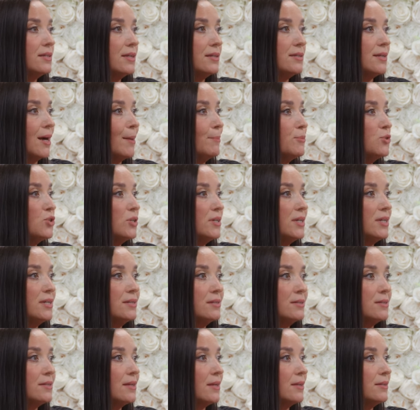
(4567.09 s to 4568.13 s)
Adoption just
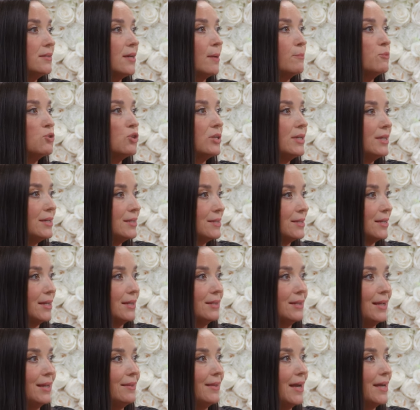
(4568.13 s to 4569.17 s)
doesn't. is adoption is it,
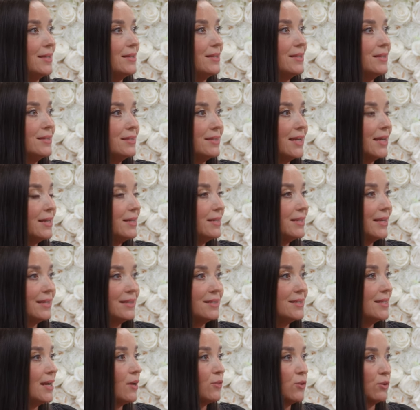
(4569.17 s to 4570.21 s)
and is that it. Is, that that
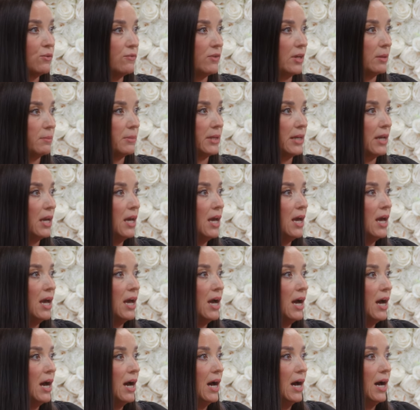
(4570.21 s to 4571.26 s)
is how they're family, and
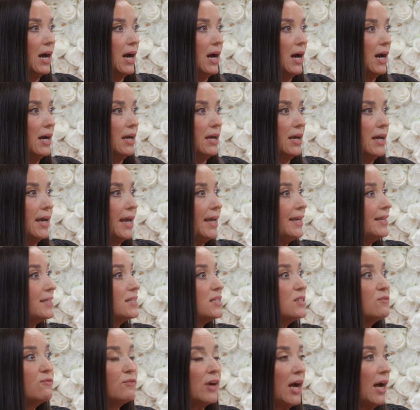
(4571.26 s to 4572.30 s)
that's fine, and
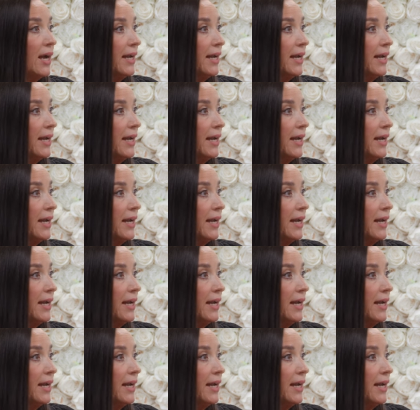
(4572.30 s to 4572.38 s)
it's fine.